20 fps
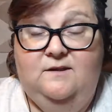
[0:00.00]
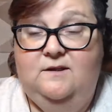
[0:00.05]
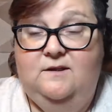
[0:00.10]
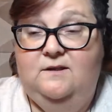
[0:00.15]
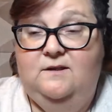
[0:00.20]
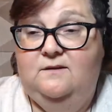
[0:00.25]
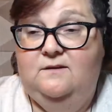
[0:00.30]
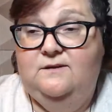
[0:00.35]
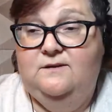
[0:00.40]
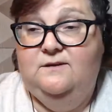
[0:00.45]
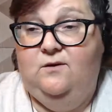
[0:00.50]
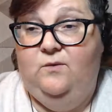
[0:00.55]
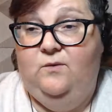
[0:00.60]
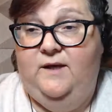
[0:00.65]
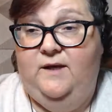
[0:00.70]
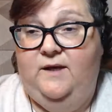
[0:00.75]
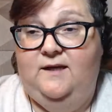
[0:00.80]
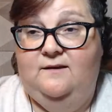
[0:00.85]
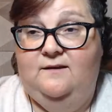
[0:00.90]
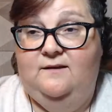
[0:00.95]
So
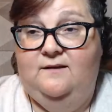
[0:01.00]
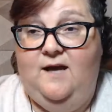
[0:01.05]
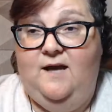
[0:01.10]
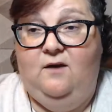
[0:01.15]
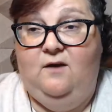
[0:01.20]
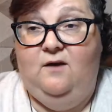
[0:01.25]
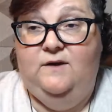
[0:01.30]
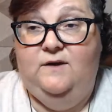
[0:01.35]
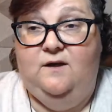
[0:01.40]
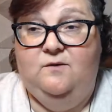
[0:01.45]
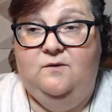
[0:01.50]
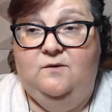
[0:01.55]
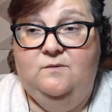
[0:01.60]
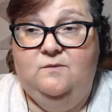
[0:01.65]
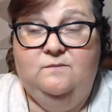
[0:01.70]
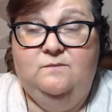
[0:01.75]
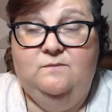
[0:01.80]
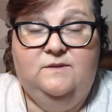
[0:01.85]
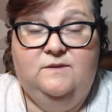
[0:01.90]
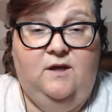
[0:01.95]
we can now,
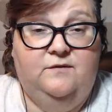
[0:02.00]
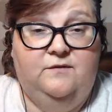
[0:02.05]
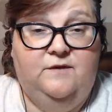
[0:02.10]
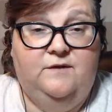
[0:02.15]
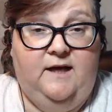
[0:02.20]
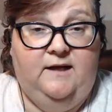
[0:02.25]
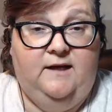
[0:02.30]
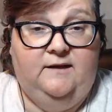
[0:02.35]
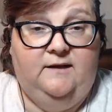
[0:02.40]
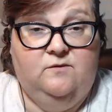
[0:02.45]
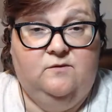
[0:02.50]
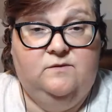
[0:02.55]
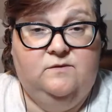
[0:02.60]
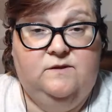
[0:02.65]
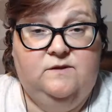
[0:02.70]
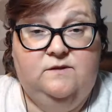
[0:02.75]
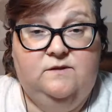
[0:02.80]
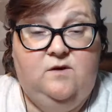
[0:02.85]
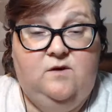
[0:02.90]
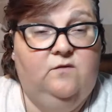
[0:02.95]

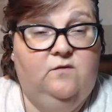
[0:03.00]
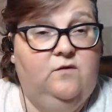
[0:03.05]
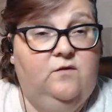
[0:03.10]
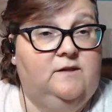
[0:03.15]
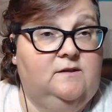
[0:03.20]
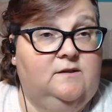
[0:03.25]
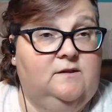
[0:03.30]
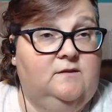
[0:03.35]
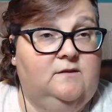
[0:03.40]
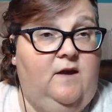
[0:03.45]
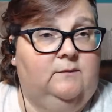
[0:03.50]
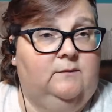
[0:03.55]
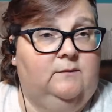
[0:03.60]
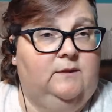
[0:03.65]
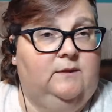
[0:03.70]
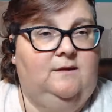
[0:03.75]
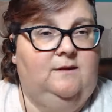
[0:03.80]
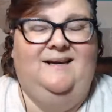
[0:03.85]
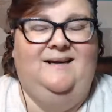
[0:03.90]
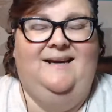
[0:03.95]
self-diagnose our friends and
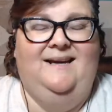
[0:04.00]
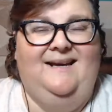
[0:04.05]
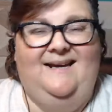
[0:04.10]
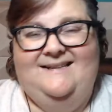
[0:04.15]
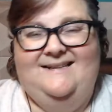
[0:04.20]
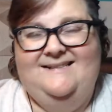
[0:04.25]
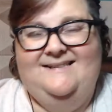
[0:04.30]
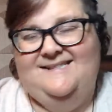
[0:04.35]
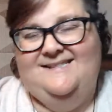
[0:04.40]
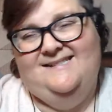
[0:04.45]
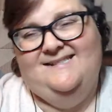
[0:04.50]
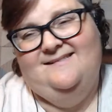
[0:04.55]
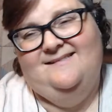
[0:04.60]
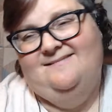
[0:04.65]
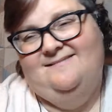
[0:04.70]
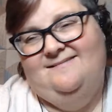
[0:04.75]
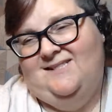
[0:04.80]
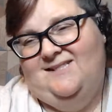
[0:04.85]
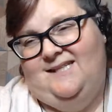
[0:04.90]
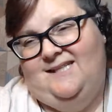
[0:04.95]
family.
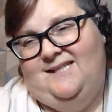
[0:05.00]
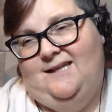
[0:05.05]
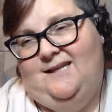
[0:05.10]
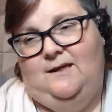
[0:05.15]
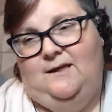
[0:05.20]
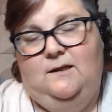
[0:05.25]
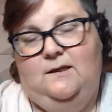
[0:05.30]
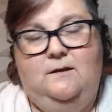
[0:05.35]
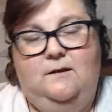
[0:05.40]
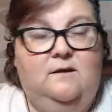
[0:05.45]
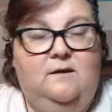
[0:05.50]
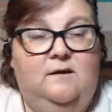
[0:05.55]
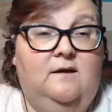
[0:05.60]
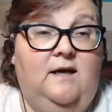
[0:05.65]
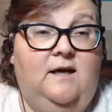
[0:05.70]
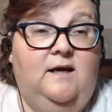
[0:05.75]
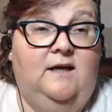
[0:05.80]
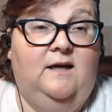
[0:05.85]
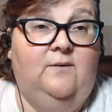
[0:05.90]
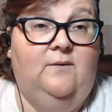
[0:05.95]
Just kidding.
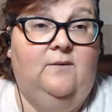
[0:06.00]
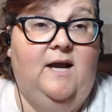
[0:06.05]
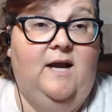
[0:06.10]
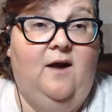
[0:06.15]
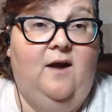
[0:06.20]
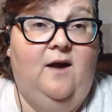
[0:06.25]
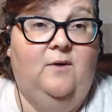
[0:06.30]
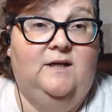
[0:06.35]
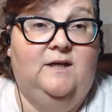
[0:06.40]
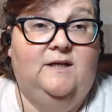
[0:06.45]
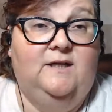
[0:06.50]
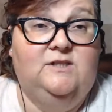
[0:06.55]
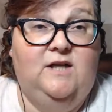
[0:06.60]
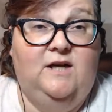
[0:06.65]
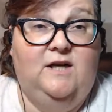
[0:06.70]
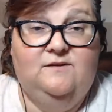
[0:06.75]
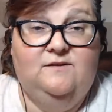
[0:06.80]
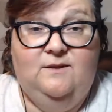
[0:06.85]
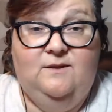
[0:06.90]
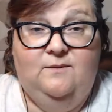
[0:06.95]
Anyway, I wanted to
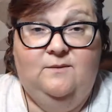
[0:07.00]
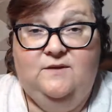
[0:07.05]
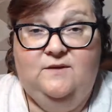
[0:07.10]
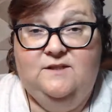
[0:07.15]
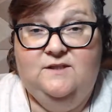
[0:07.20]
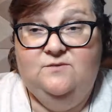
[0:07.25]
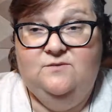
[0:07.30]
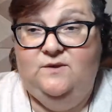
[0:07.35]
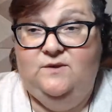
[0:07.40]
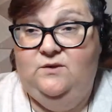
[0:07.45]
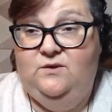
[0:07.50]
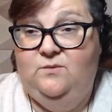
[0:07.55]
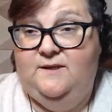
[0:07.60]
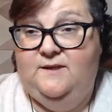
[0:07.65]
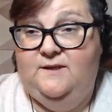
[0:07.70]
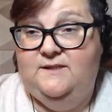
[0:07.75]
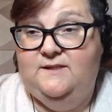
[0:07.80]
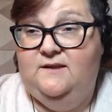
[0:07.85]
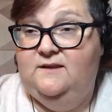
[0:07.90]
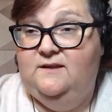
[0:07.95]
share some of these with you
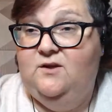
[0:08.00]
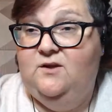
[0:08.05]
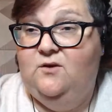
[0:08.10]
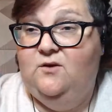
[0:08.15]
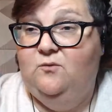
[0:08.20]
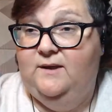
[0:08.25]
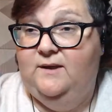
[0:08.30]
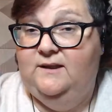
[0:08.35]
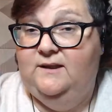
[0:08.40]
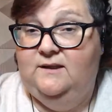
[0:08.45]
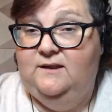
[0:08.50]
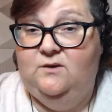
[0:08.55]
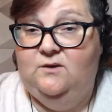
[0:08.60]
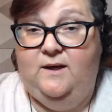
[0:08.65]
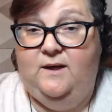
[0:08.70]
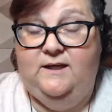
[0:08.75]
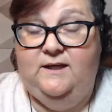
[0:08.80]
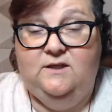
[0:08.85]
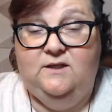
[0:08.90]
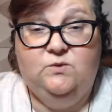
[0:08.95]
because I think they're really
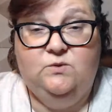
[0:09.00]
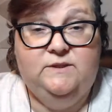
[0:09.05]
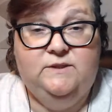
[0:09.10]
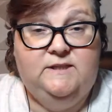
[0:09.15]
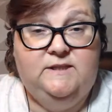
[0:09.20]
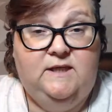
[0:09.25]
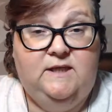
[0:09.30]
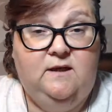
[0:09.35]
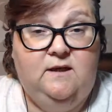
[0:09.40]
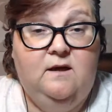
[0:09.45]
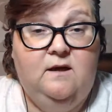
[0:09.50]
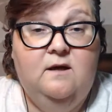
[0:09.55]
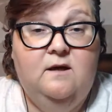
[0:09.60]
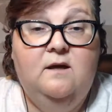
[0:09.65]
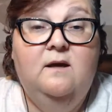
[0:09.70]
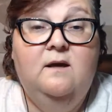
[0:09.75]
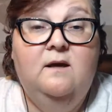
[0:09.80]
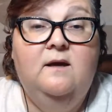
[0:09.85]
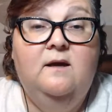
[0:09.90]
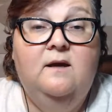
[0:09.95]
quite interesting.
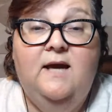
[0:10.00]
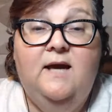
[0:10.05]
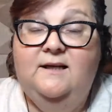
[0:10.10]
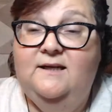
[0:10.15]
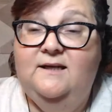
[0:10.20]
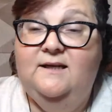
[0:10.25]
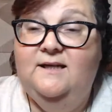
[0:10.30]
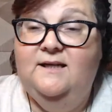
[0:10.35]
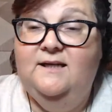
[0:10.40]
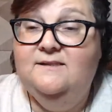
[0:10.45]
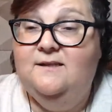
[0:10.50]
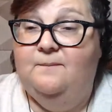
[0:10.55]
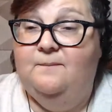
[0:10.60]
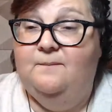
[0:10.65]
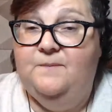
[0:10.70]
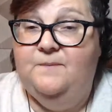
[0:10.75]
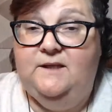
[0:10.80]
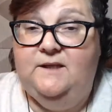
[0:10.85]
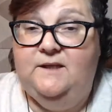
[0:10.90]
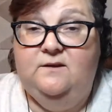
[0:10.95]
And it is
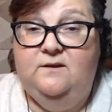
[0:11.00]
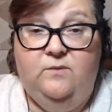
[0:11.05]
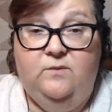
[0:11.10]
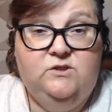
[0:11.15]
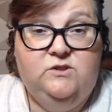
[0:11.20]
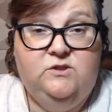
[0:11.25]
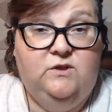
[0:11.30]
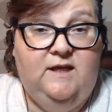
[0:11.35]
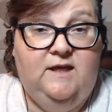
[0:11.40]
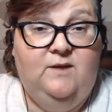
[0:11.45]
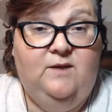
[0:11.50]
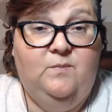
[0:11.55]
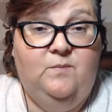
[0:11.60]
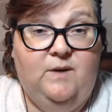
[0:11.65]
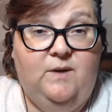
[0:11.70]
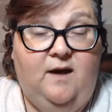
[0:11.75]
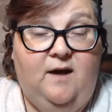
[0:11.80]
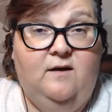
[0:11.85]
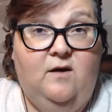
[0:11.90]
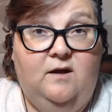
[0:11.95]
something that we should keep
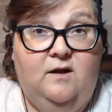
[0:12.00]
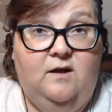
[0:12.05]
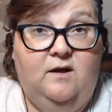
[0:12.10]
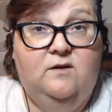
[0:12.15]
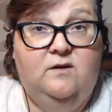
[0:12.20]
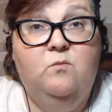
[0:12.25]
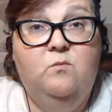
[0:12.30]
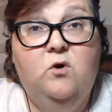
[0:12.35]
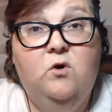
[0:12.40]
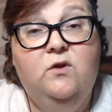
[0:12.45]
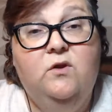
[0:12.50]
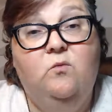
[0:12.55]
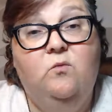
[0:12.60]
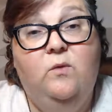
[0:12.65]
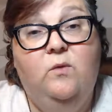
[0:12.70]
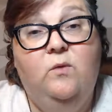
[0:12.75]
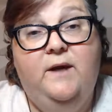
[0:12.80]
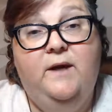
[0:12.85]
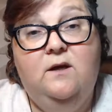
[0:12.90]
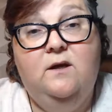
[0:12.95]
an eye on. The more that
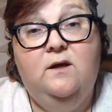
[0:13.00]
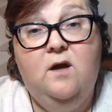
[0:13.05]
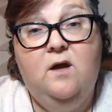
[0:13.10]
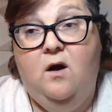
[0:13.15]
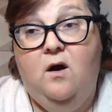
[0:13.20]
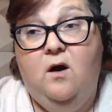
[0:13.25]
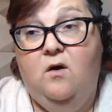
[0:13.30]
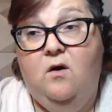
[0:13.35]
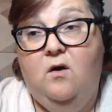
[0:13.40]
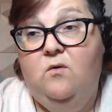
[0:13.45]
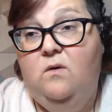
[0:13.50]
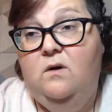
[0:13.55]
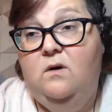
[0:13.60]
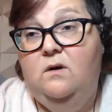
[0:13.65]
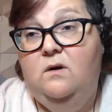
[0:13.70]
we know